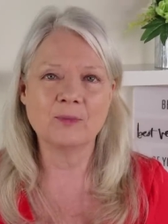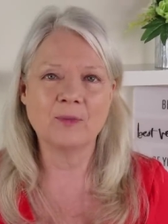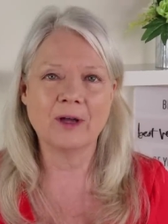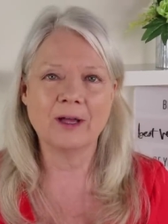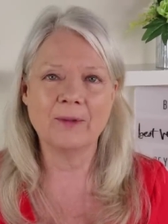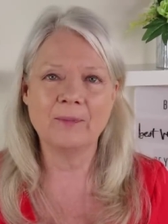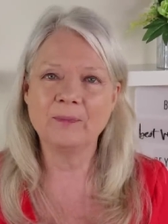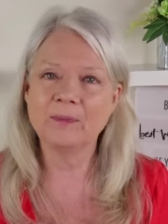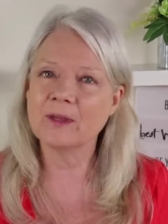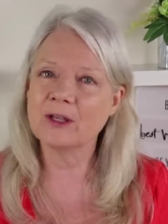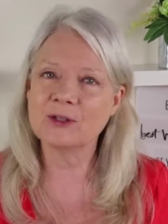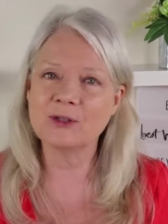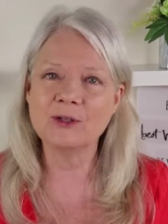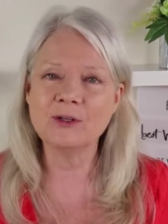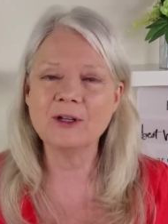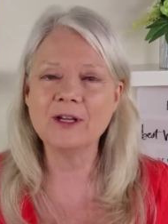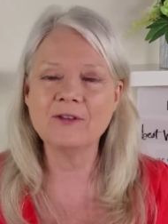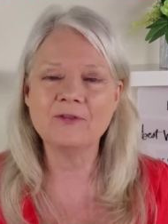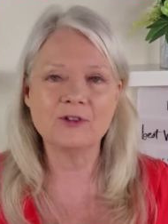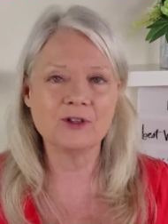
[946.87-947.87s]
but
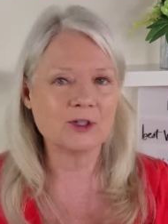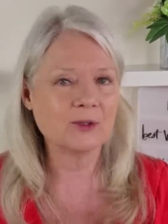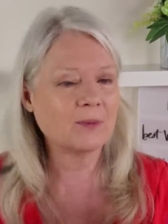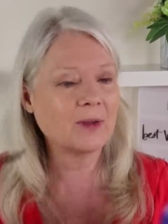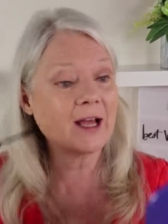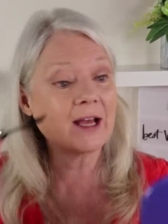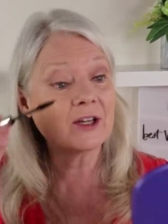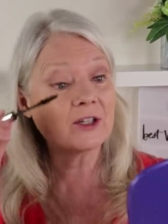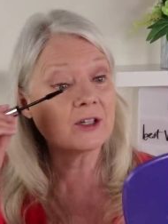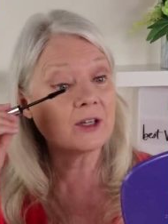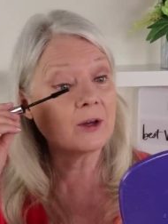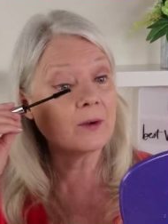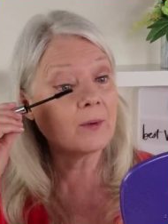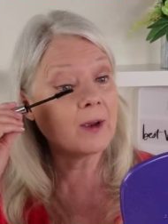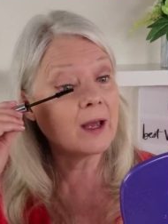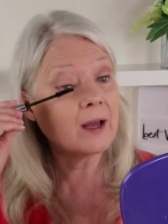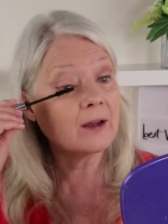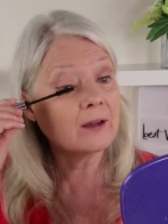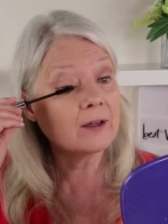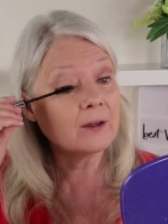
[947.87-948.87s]
certainly for splashing
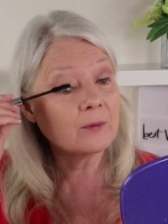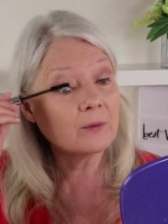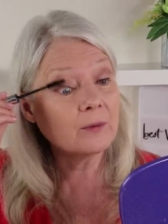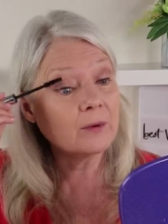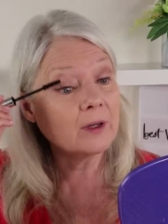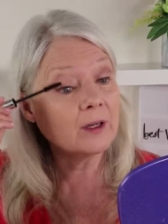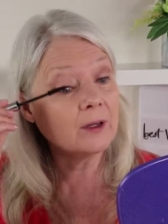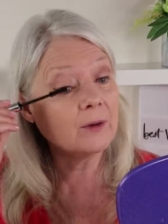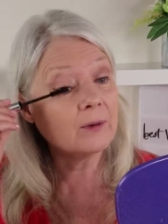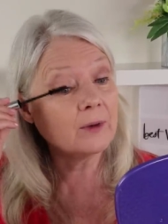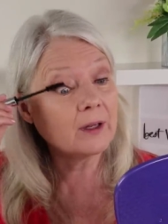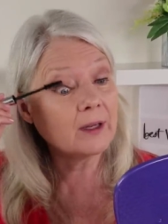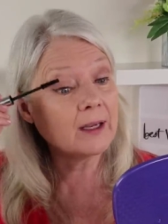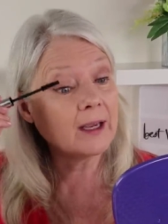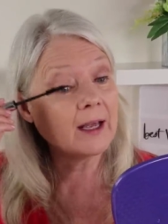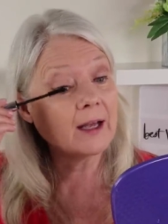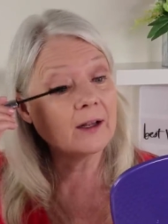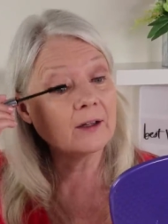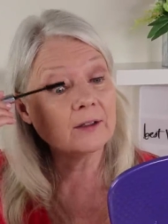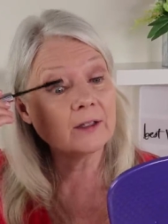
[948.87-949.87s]
around, it really,
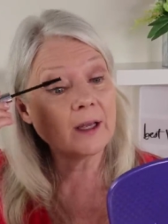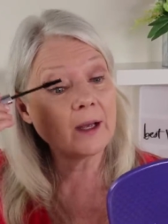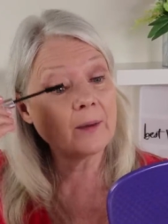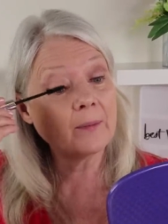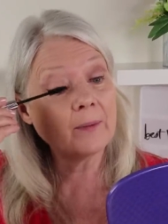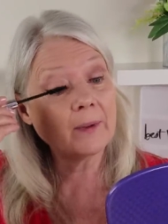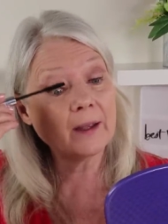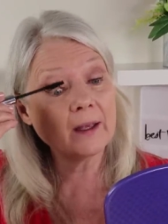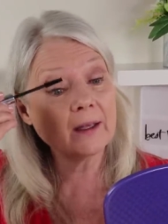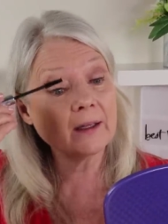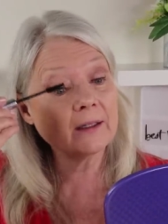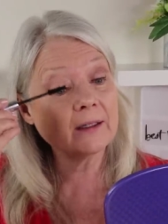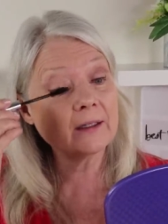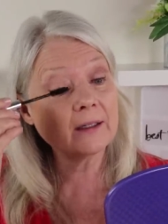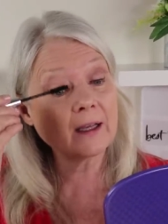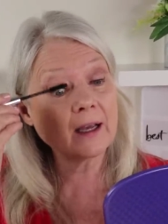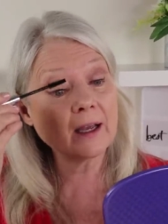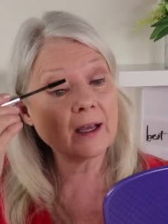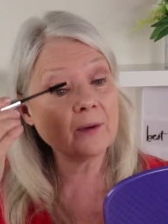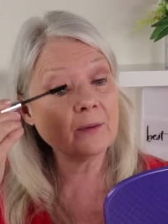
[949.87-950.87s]
really held up
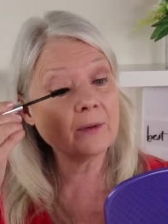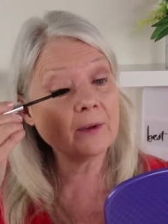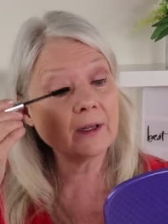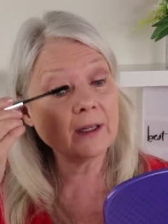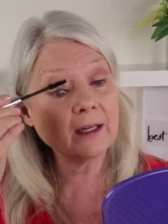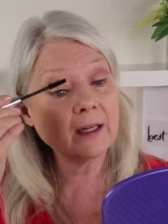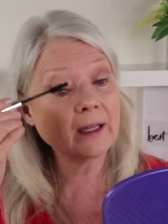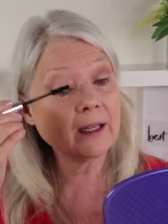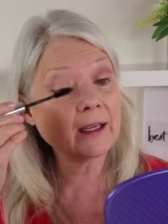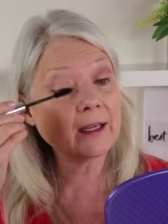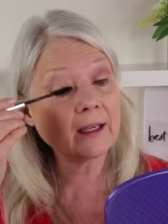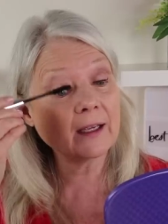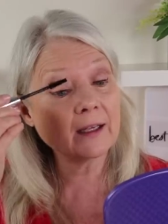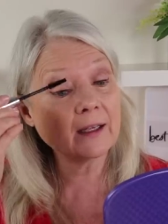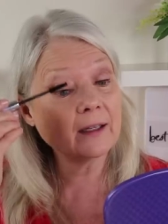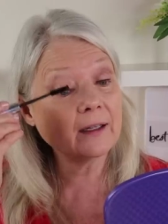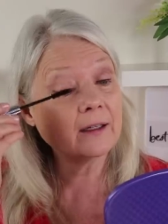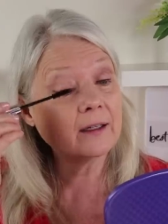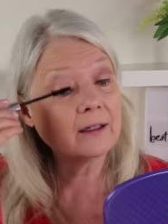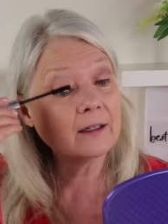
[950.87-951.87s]
and I really like
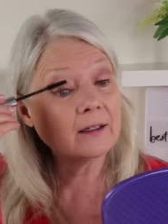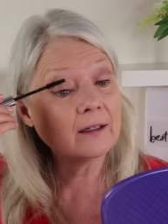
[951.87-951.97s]
it.